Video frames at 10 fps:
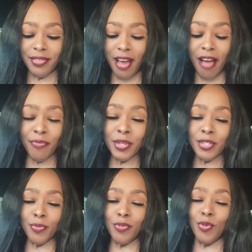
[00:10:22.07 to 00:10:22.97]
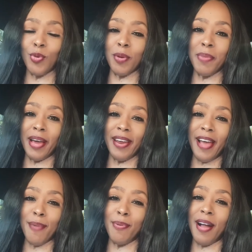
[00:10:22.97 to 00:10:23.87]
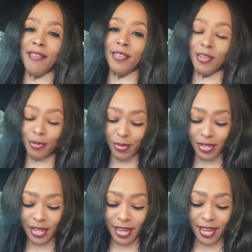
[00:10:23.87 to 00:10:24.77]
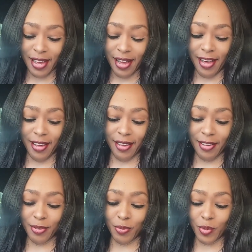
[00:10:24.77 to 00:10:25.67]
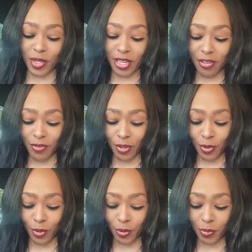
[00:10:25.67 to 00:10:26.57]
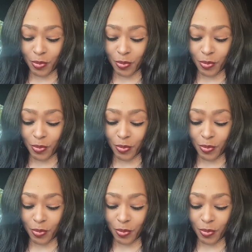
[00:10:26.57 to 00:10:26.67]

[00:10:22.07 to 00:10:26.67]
I've mentioned before about how Proverbs will give you